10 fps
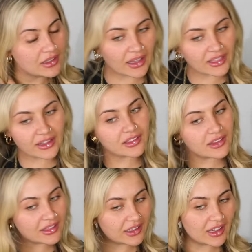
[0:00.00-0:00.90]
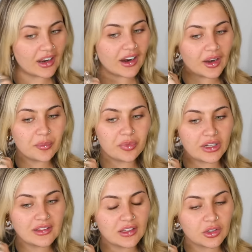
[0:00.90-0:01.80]
I think that they are
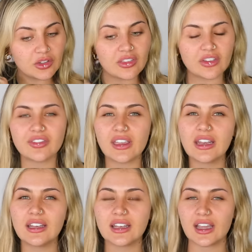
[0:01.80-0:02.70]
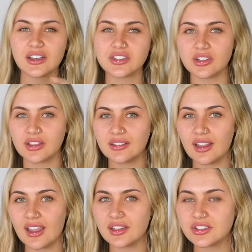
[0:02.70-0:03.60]
pretty good. They're very natural in
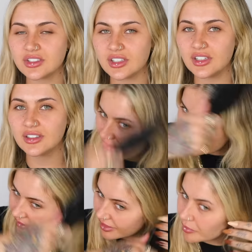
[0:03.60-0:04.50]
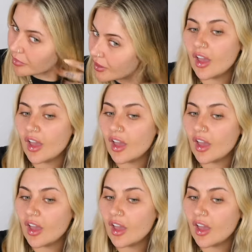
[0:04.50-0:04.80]
texture. I like them.